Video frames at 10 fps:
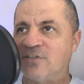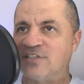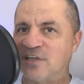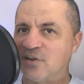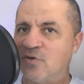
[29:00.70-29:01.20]

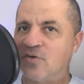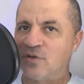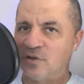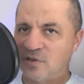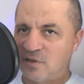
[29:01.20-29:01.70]

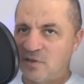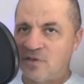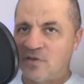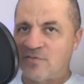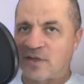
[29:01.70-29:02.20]
single
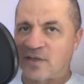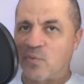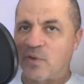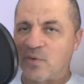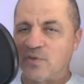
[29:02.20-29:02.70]

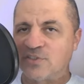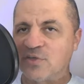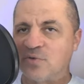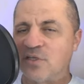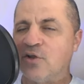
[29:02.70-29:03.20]
fucking week when
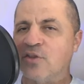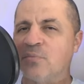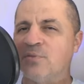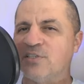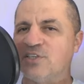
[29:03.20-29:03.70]
she, you know,
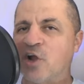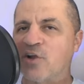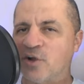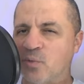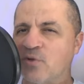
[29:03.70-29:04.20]
the the
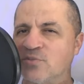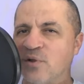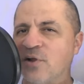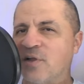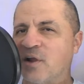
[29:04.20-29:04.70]
darker
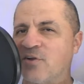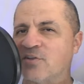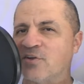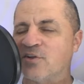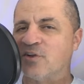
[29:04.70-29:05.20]
Rosemary
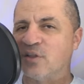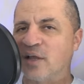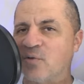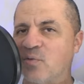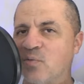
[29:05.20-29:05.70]
character. You know,
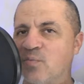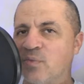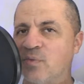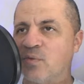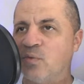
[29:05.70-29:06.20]
like
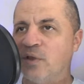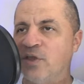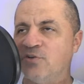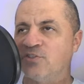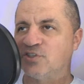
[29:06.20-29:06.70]
we
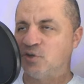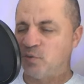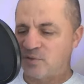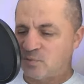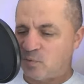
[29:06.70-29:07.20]
used to
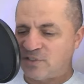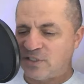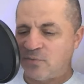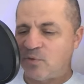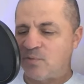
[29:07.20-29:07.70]
when when
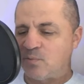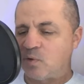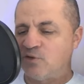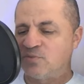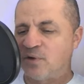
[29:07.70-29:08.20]
team when
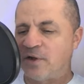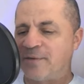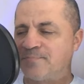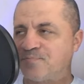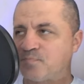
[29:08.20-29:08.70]

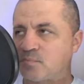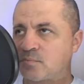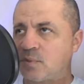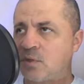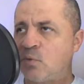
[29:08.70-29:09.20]
Rosemary
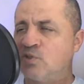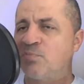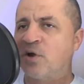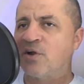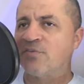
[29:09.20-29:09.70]
was
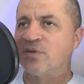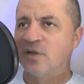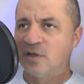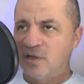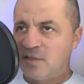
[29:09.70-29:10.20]
part of
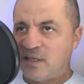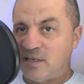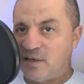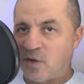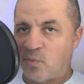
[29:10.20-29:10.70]

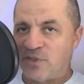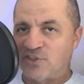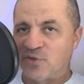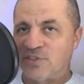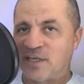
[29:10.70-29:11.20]
the
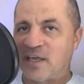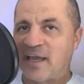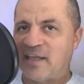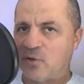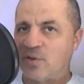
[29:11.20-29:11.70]
original
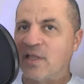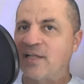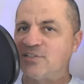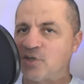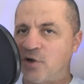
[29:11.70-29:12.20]
Decay, they were a
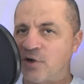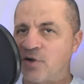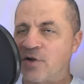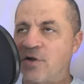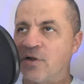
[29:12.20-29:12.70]
lot
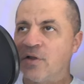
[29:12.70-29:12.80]
darker.